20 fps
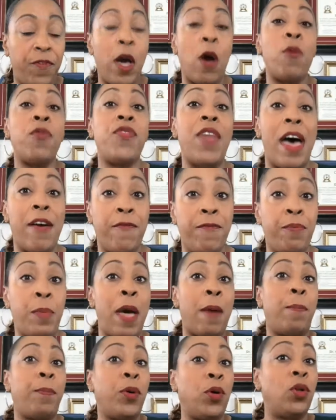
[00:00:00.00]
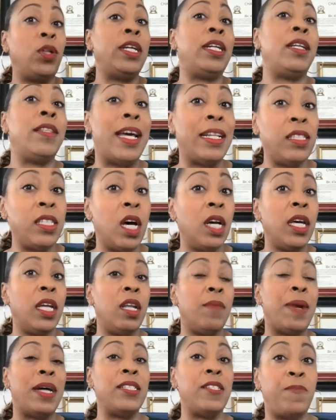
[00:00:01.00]
felt that pulling and that tugging
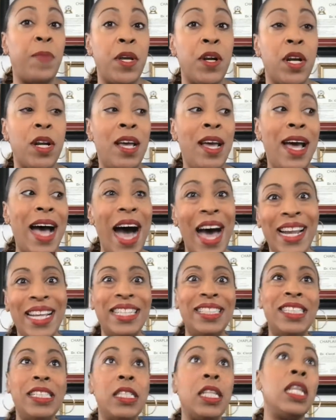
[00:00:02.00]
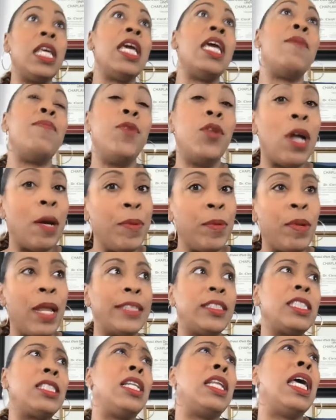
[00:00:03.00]
in my spirit, I didn't just leave. You know, people like,
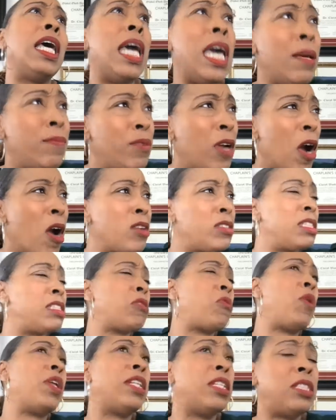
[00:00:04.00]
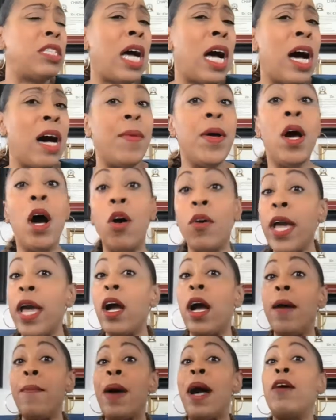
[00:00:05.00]
just leave, girl, just quit the job. Okay,
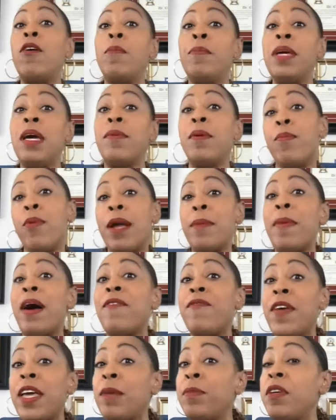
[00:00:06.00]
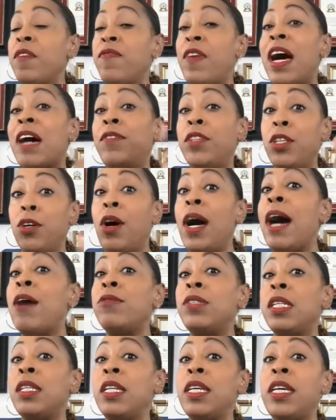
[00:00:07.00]
am I going to be able to bring my family of 5 to your
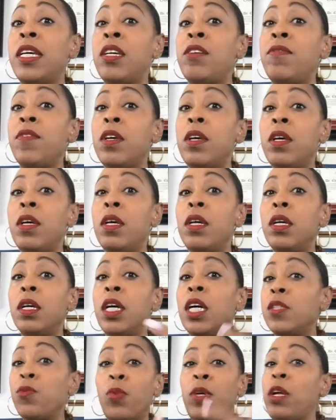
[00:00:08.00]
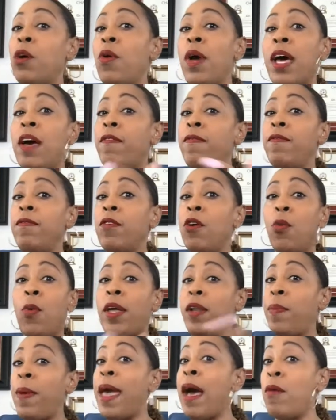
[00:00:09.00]
house and live because we don't have no way
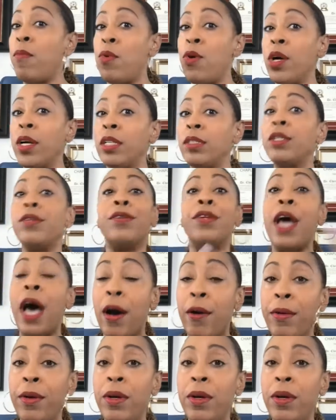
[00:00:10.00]
to pay our mortgage? No.